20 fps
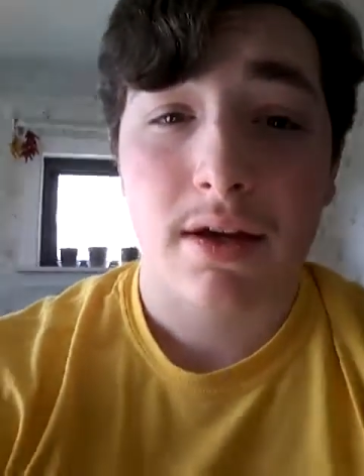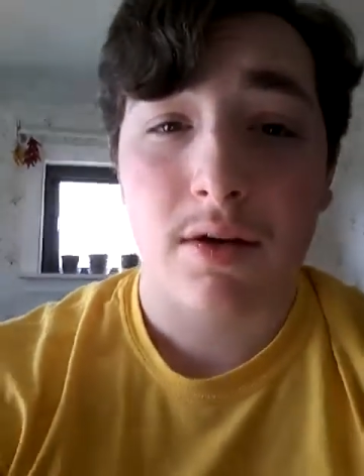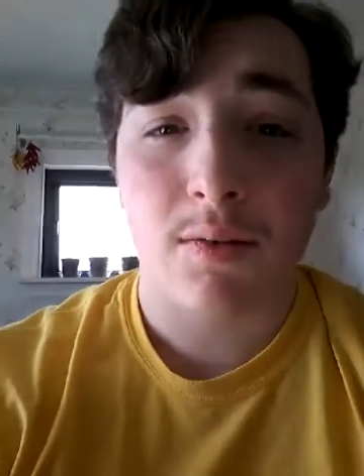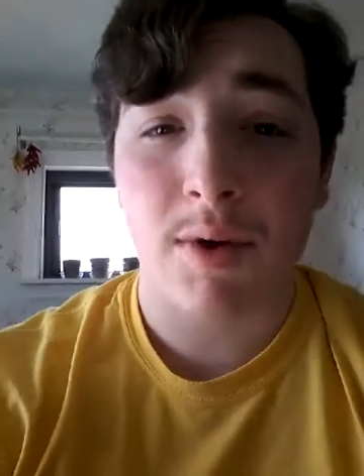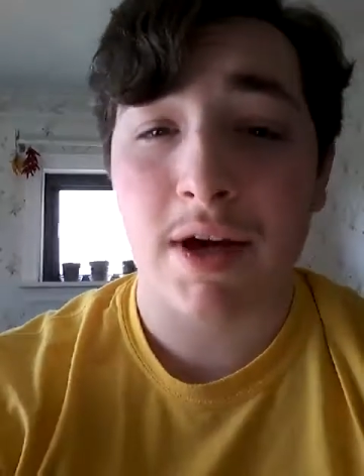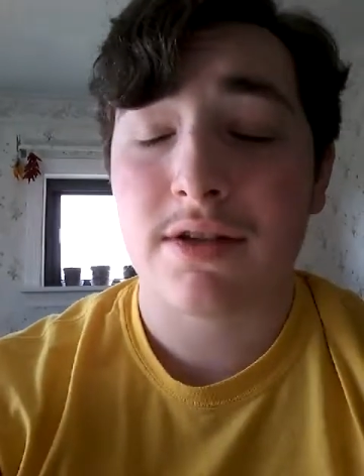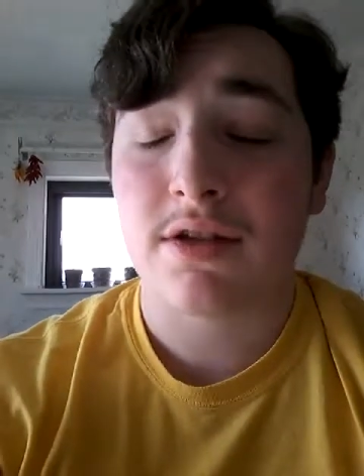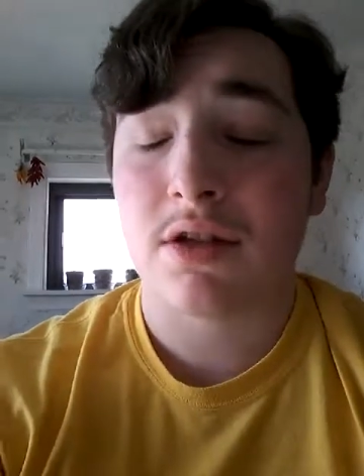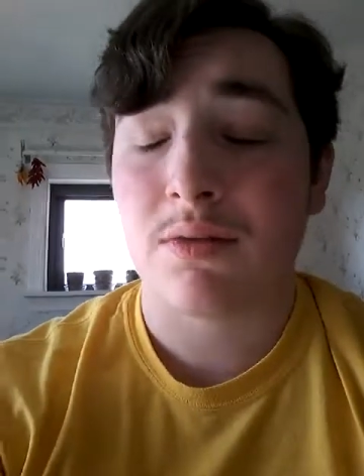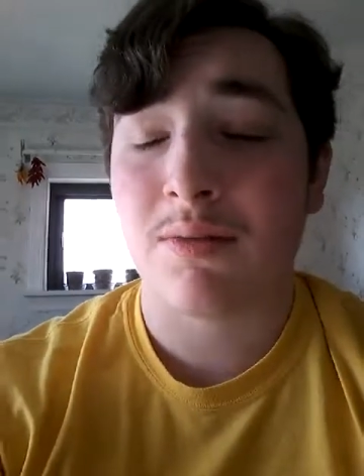
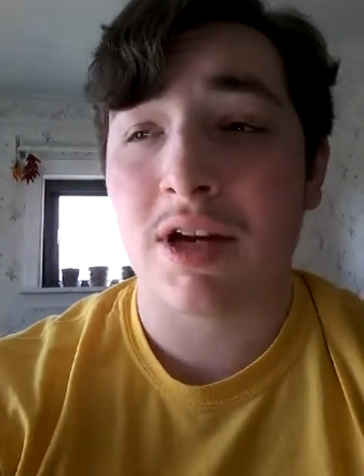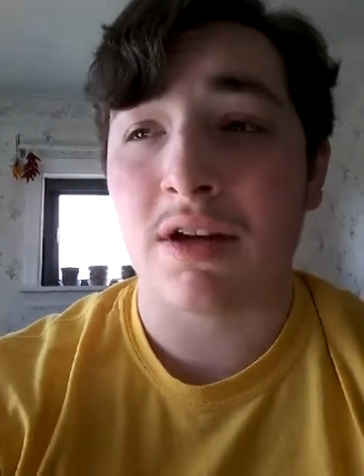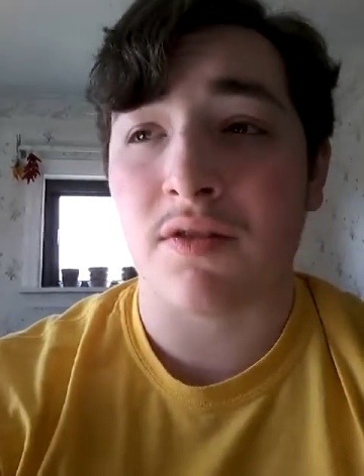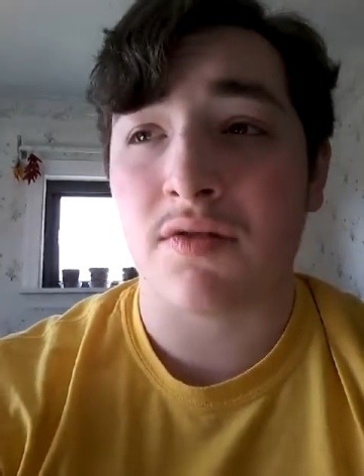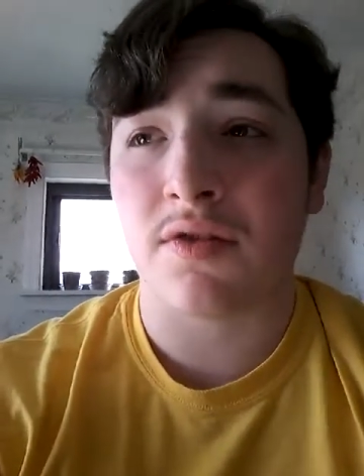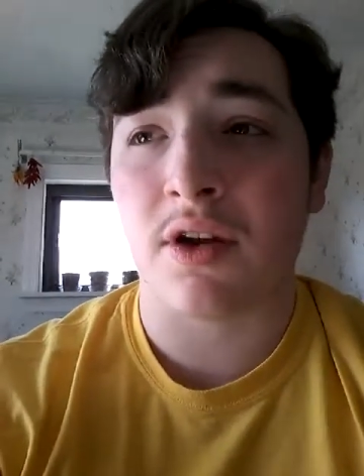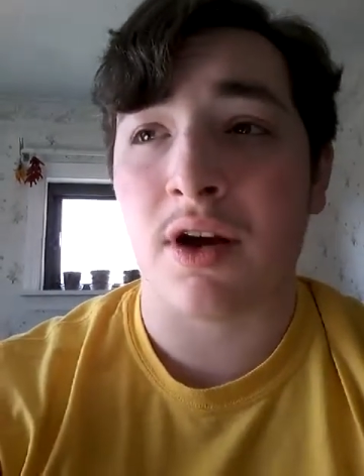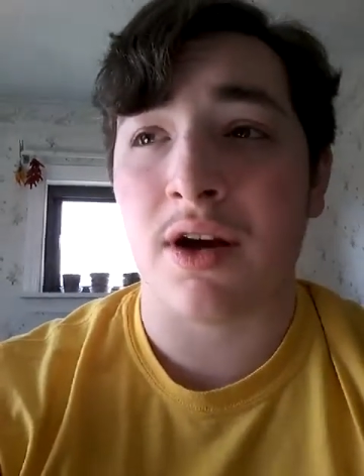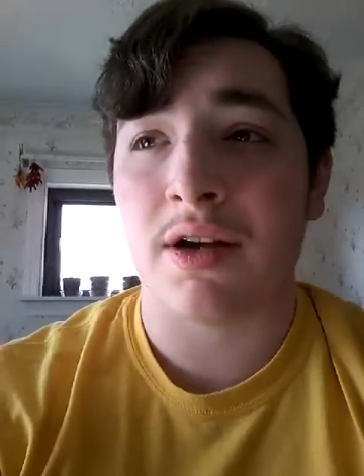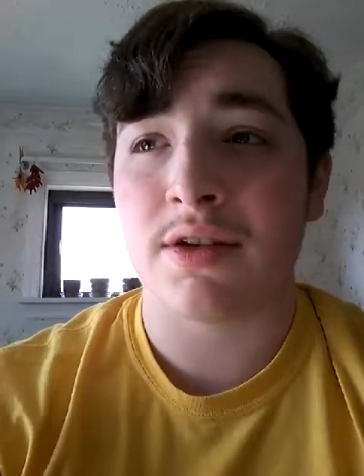way too many
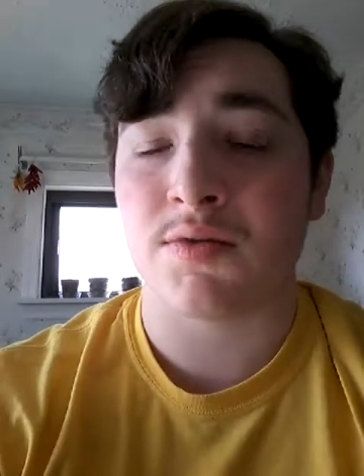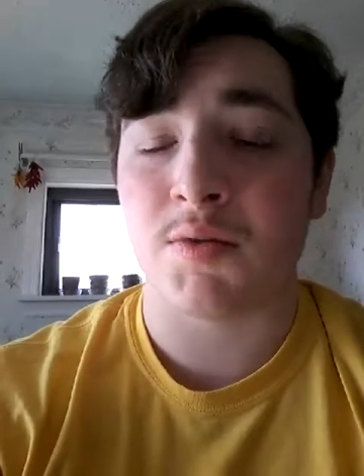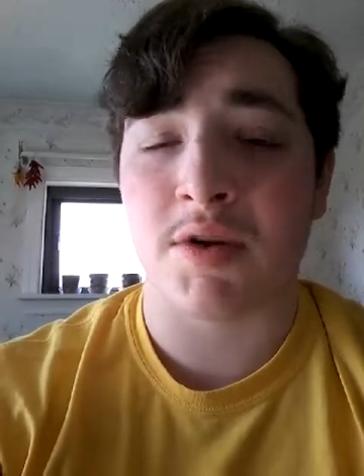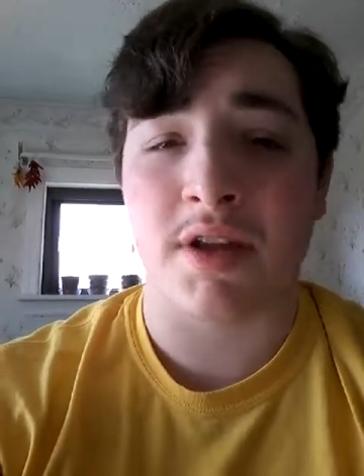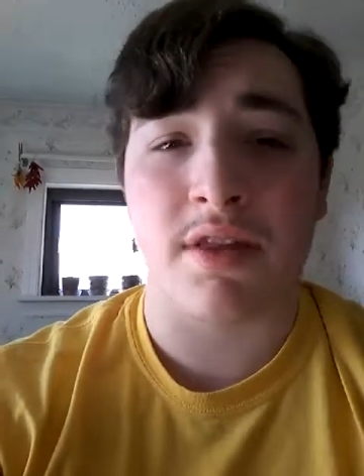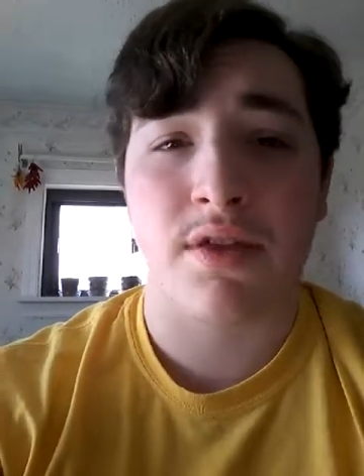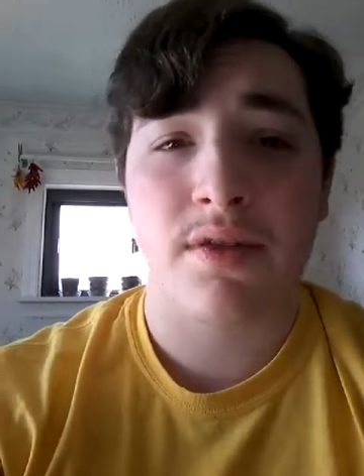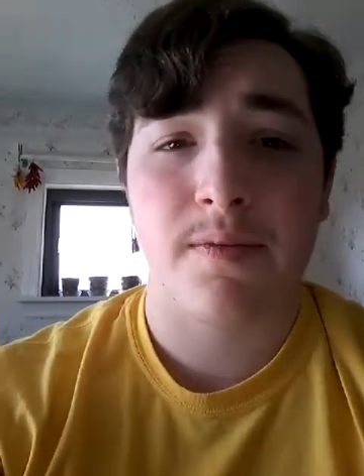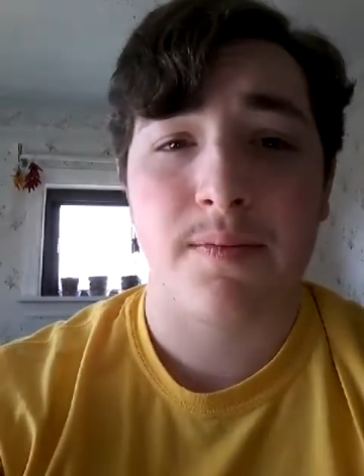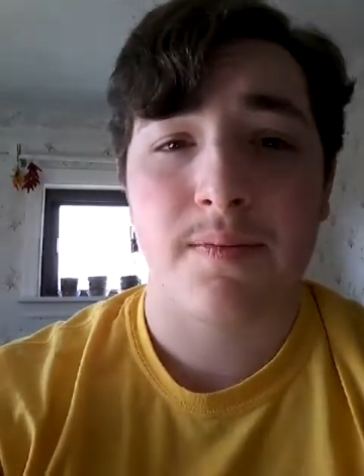flaws
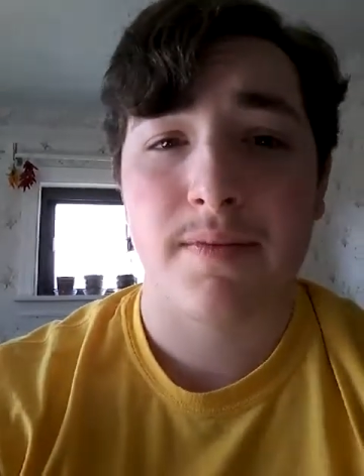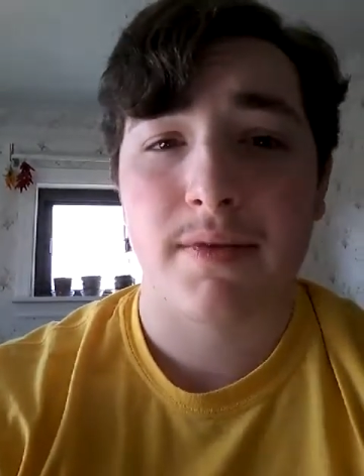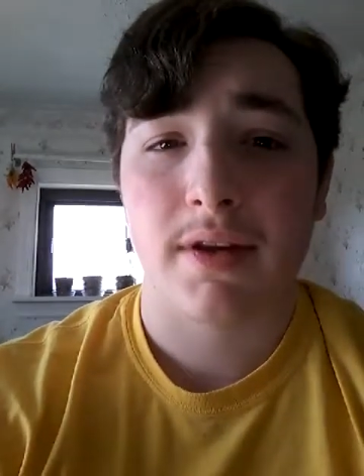with